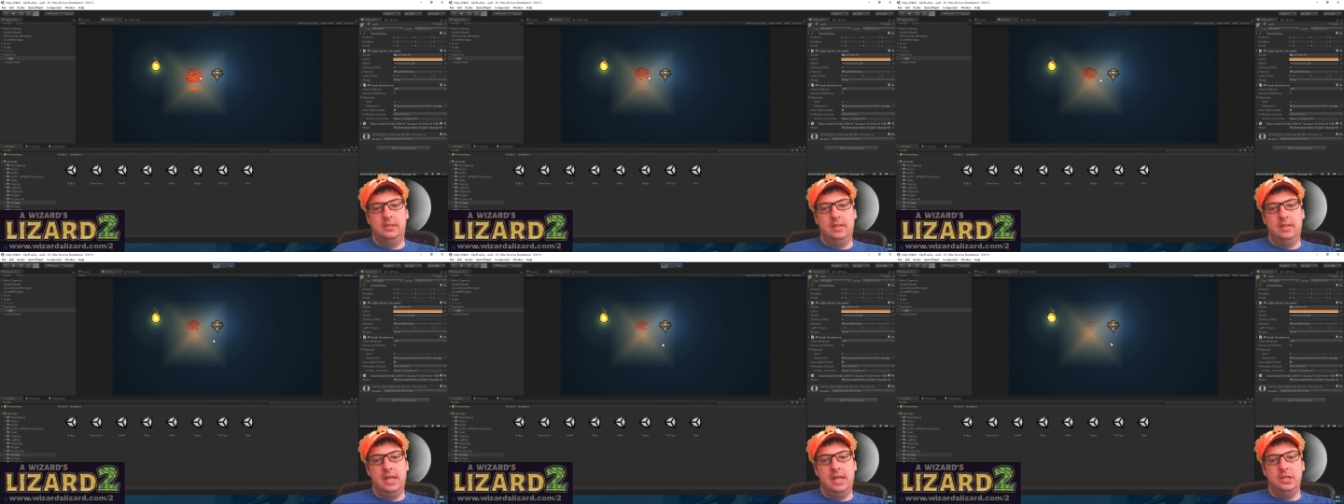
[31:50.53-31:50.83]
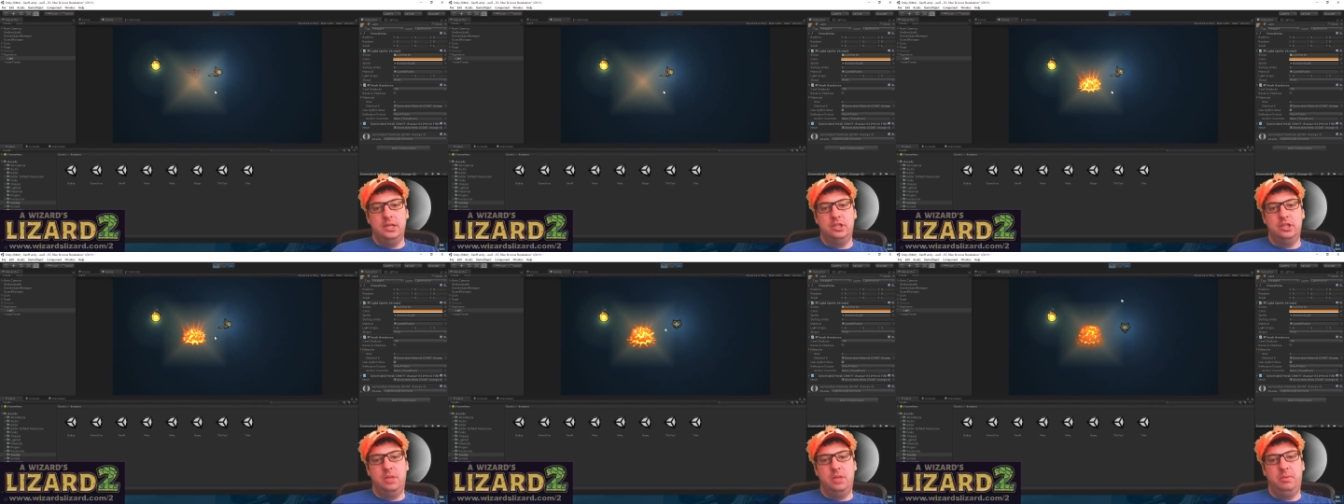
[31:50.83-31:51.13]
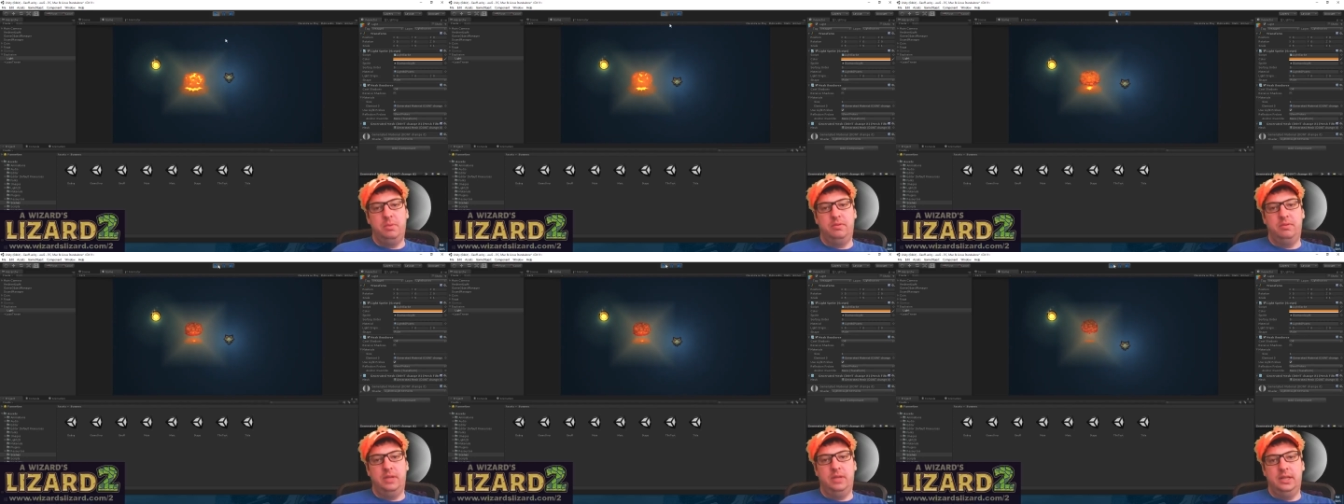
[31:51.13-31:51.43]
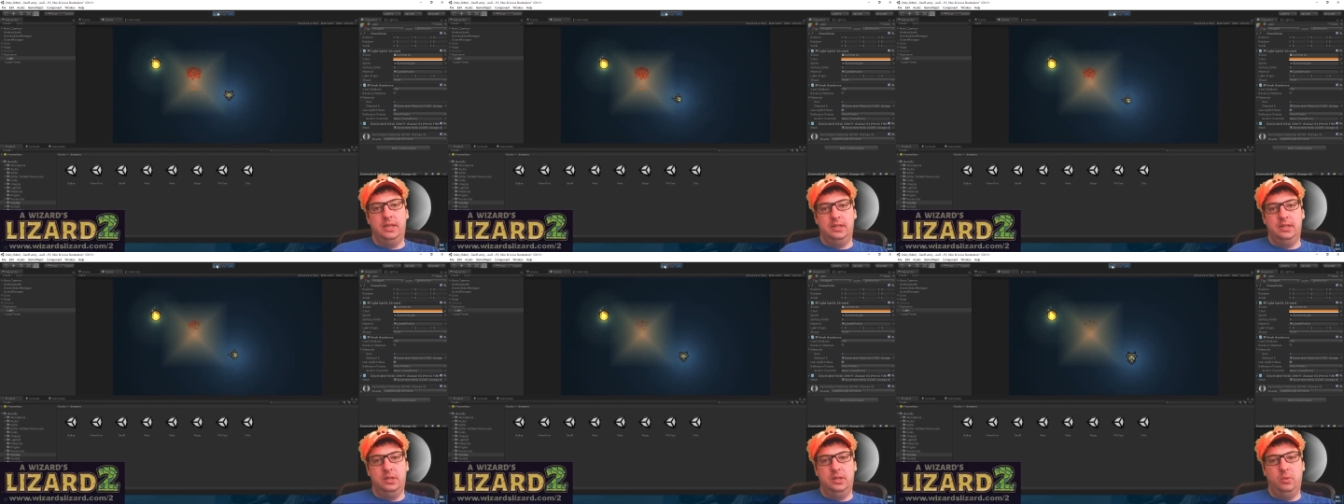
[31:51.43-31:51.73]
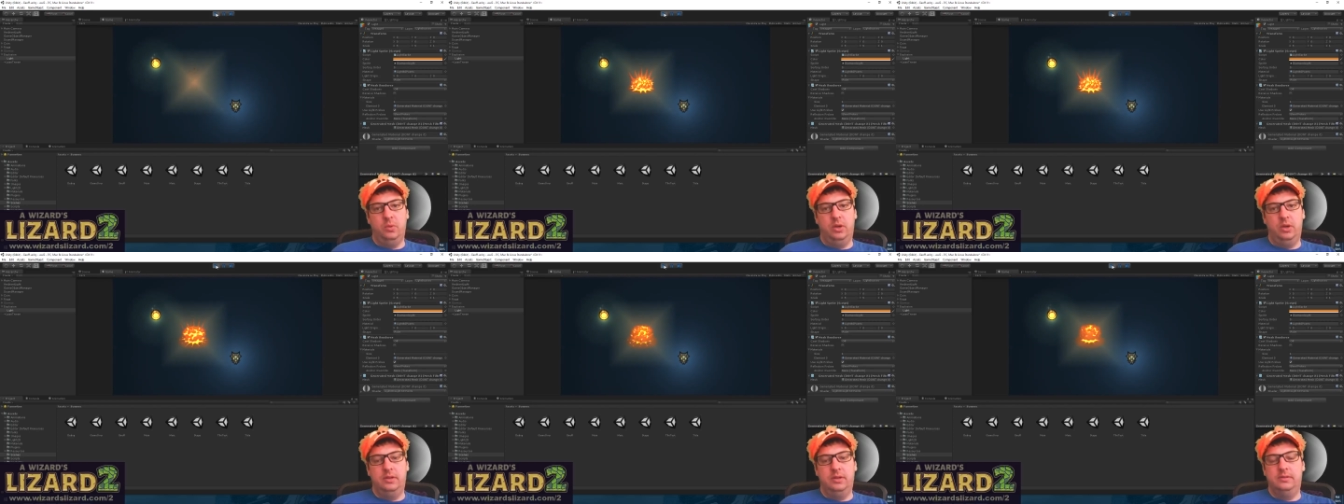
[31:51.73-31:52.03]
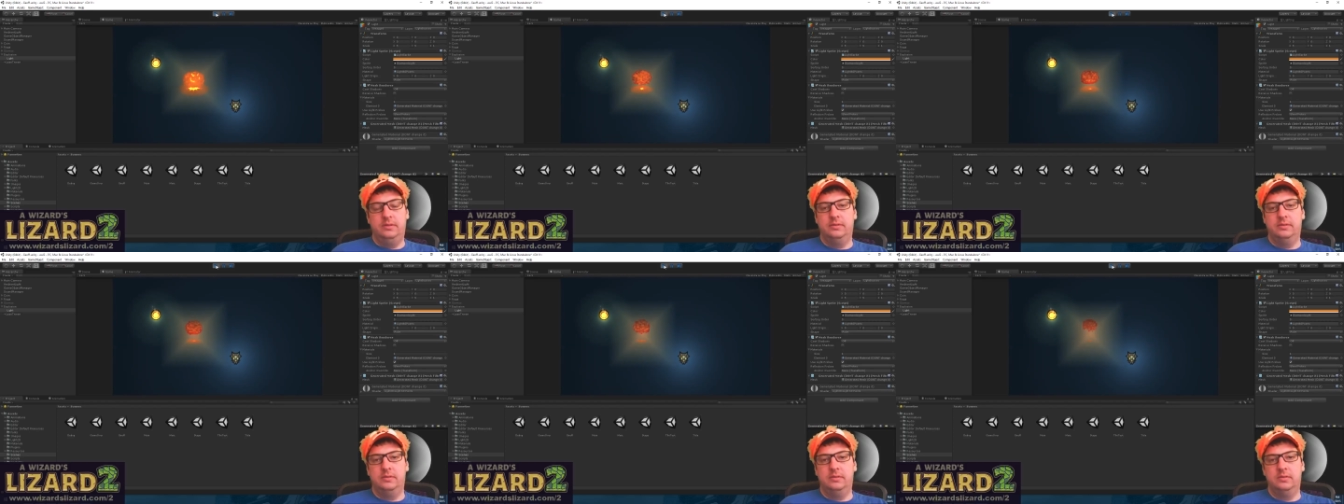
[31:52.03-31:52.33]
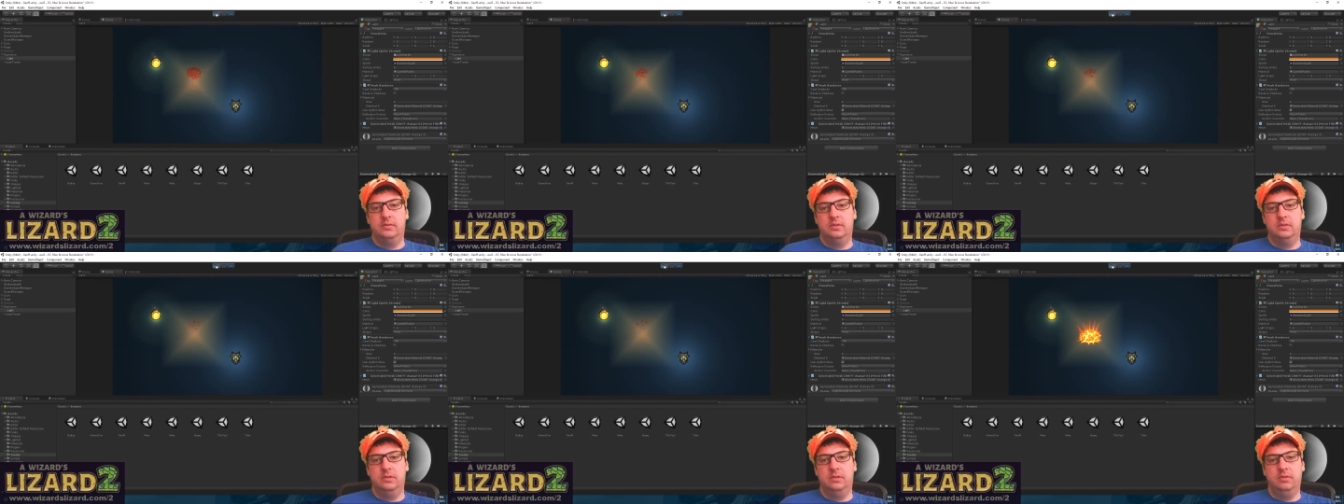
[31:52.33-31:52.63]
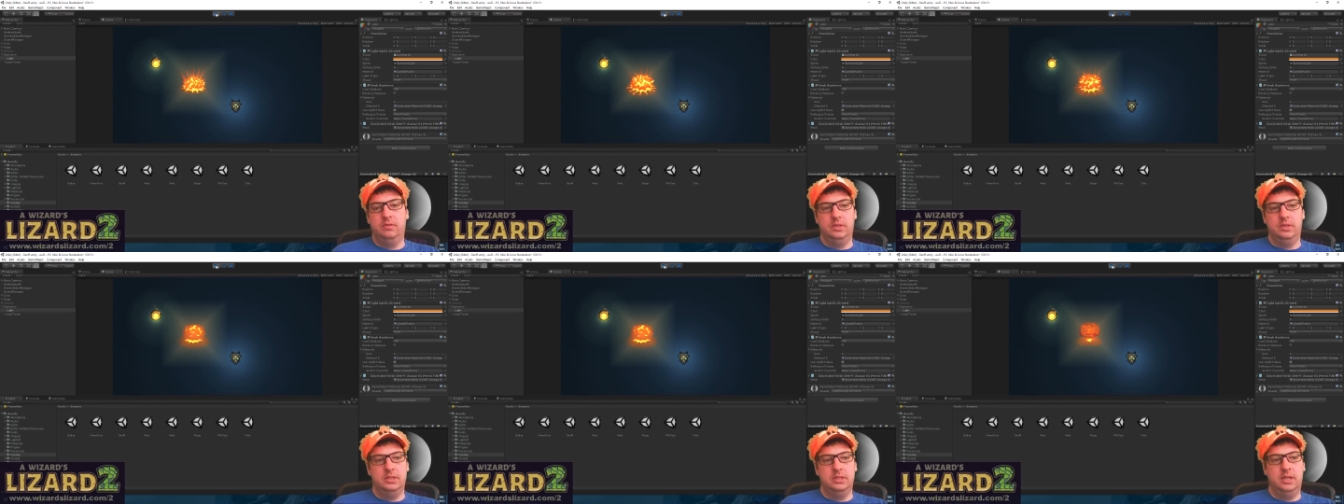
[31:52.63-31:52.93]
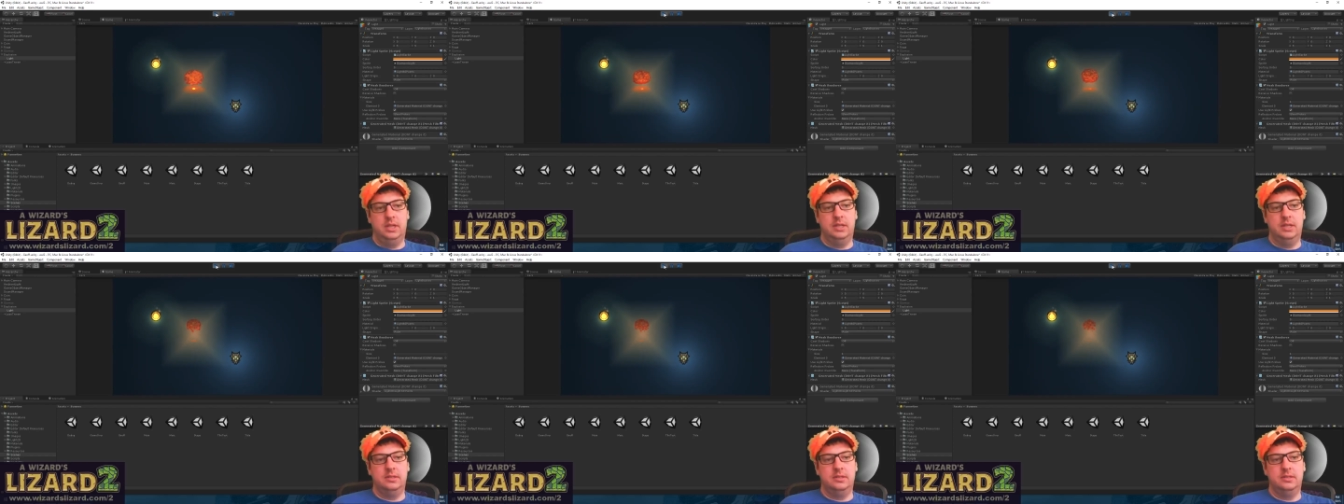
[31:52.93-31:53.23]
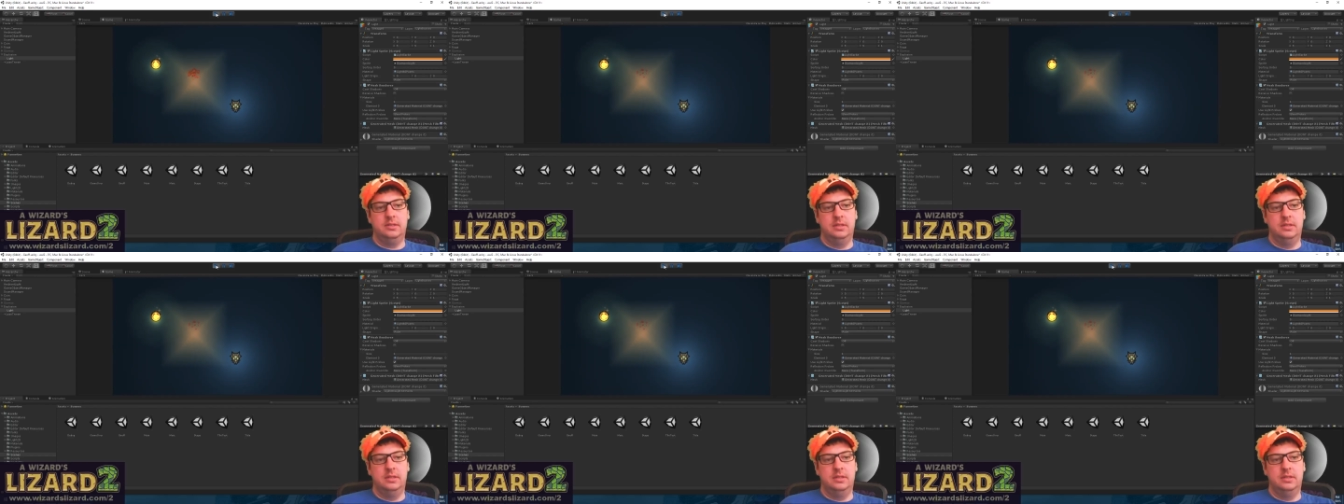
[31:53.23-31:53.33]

any shape of light that you want for these guys.